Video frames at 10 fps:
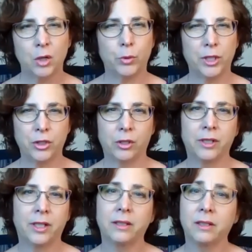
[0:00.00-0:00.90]
We
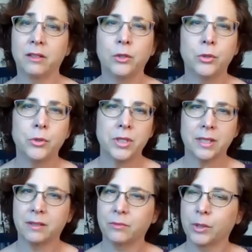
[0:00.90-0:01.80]
turn on the news
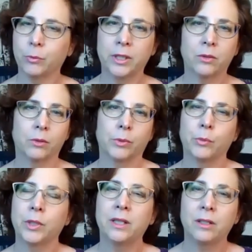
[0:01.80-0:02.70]
and we
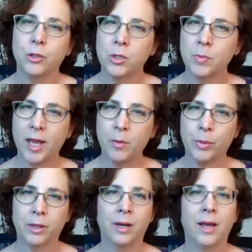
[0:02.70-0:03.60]
read the
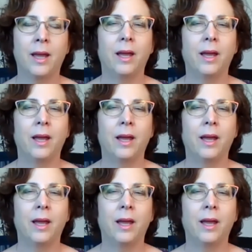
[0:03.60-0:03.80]
newspaper,